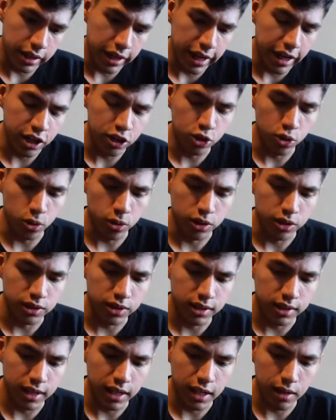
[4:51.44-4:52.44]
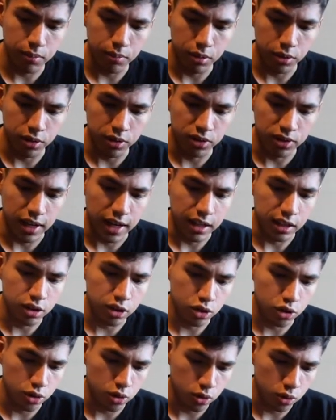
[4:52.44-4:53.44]
Air Jordan stamp on the side of the
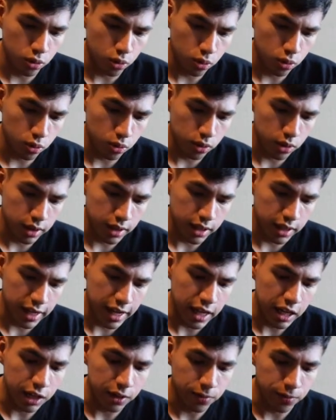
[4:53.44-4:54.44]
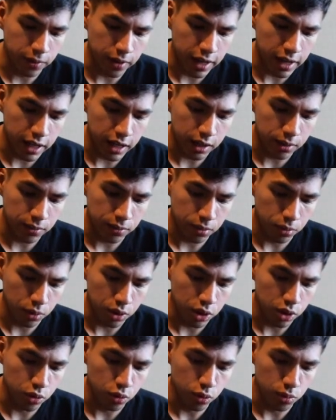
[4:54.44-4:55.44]
shoe, the 85, when
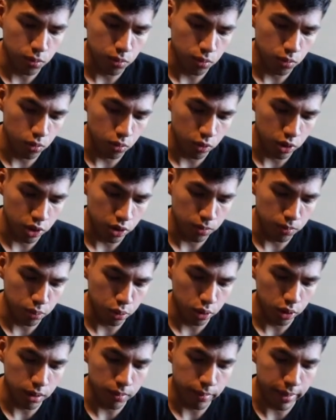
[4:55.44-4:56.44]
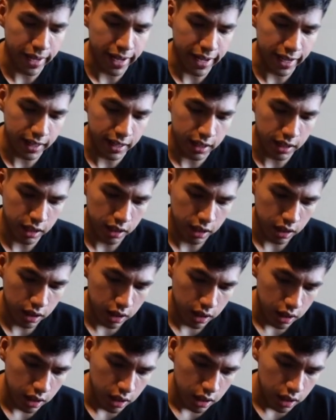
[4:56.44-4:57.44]
you pull it back,
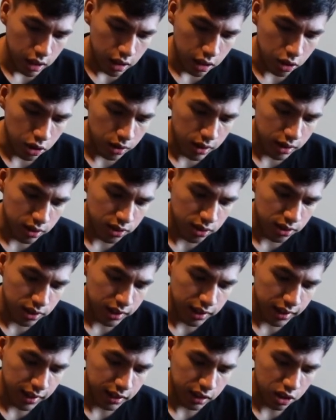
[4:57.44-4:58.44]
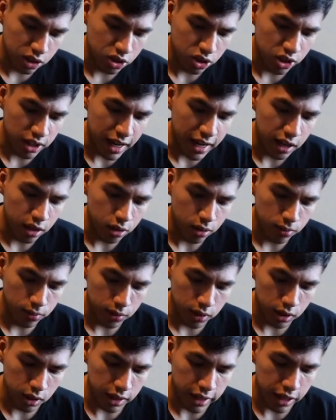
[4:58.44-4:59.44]
you can see like the shadow of
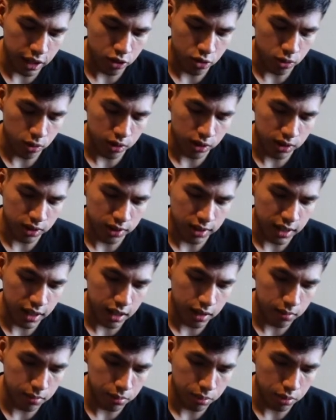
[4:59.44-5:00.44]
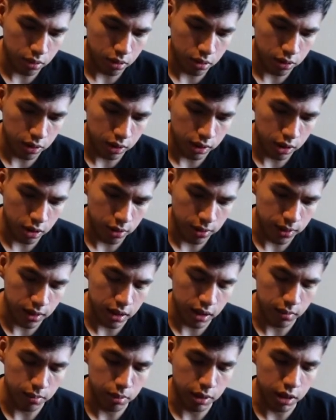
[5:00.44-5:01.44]
the Air Jordan stamp on the
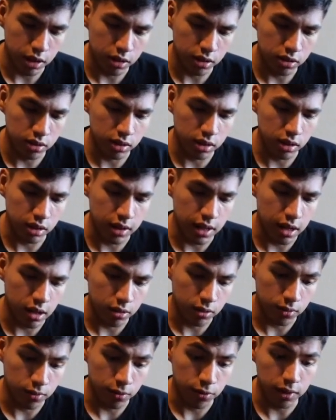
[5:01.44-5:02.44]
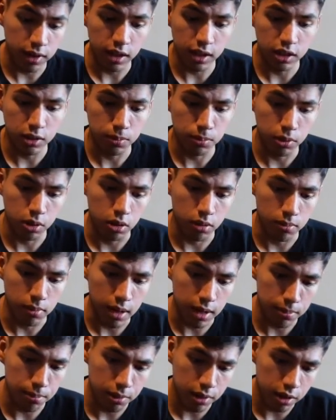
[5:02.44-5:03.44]
authentic pairs and not on the fakes, but on
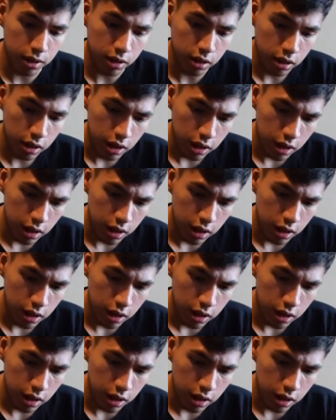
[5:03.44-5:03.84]
my pair